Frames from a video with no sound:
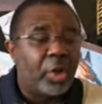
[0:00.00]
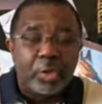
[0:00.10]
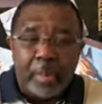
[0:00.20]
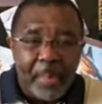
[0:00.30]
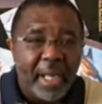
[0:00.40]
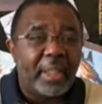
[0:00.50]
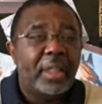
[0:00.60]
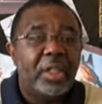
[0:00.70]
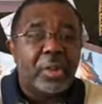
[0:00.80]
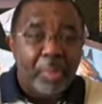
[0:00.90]
so
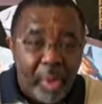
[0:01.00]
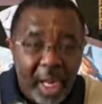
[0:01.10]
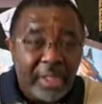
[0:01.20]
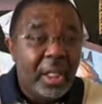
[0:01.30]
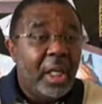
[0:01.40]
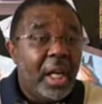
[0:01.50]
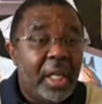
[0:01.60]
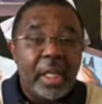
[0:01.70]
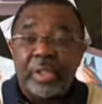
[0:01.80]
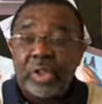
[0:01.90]
demonically depressed
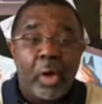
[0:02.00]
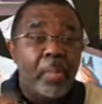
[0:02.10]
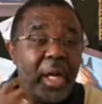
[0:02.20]
and, and so,